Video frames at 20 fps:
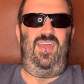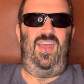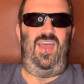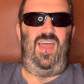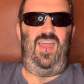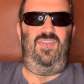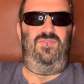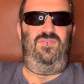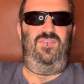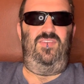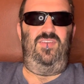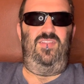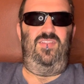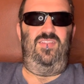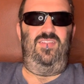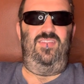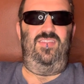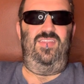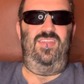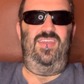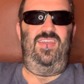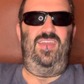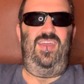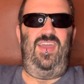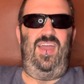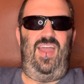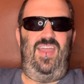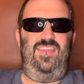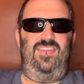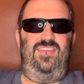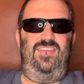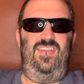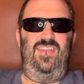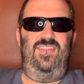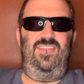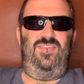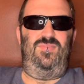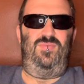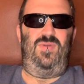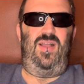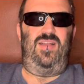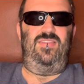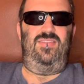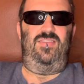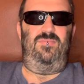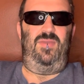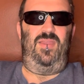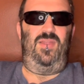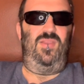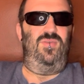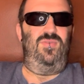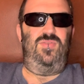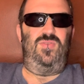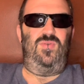I see its Rotten Tomatoes